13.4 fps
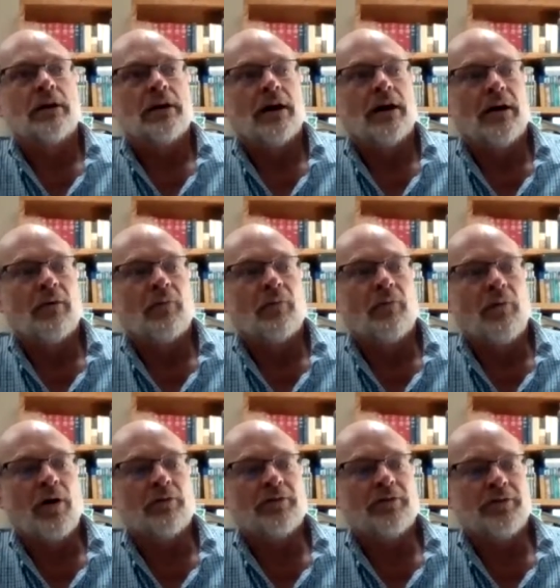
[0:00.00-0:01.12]

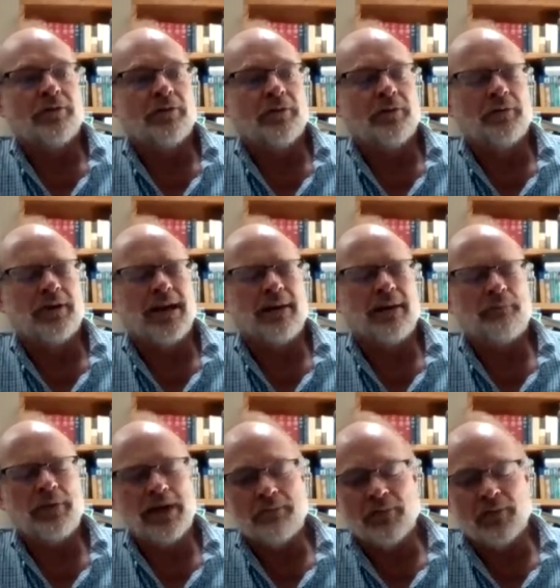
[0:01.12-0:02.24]
want to get
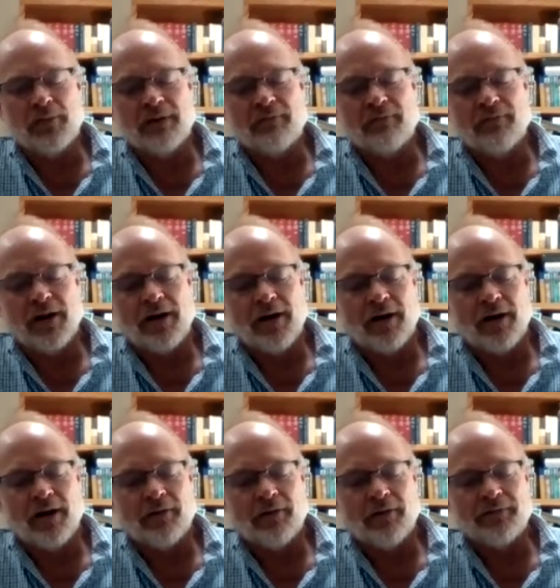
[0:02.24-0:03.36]
people
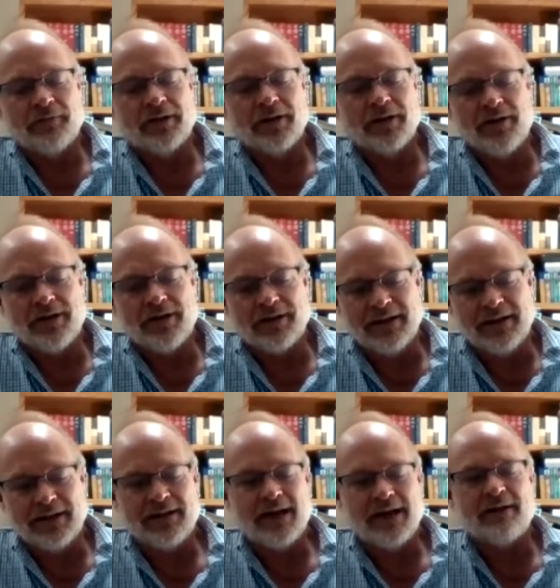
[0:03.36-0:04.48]
involved in community
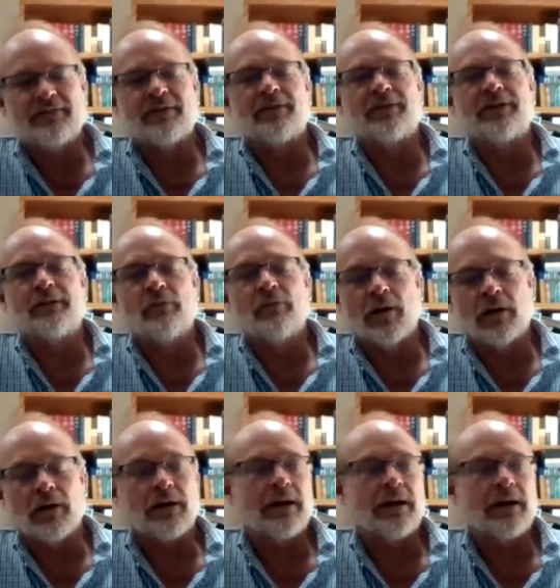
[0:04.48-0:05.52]
endeavors and work,